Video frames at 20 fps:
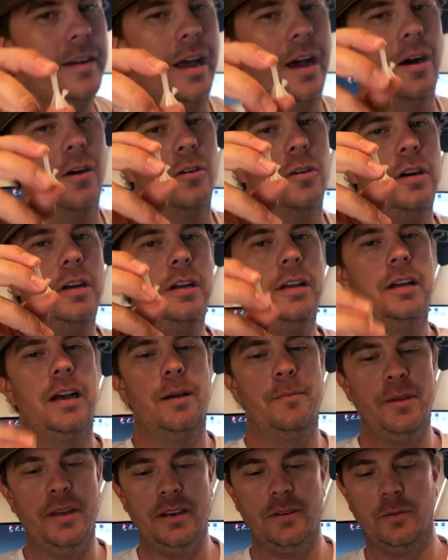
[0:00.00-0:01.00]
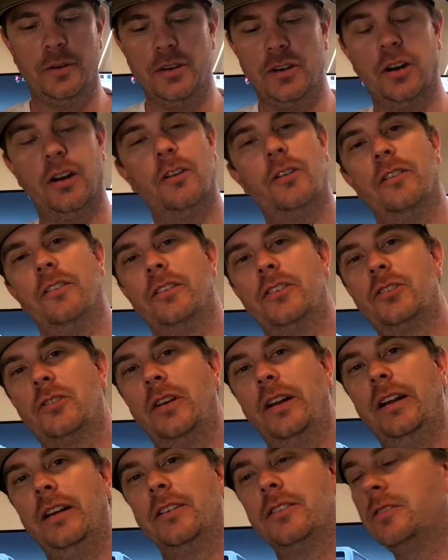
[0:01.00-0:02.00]
Now, I mean, when you're out on the
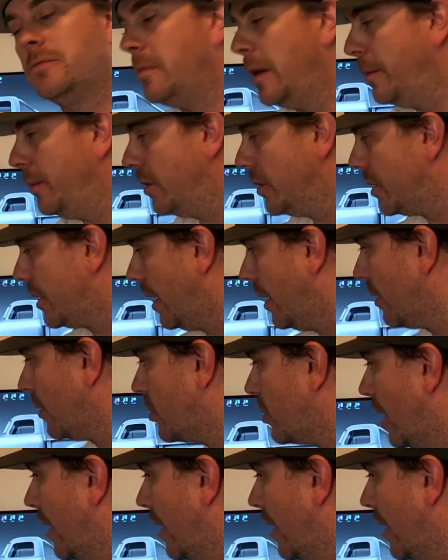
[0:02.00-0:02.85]
trails, maybe your scale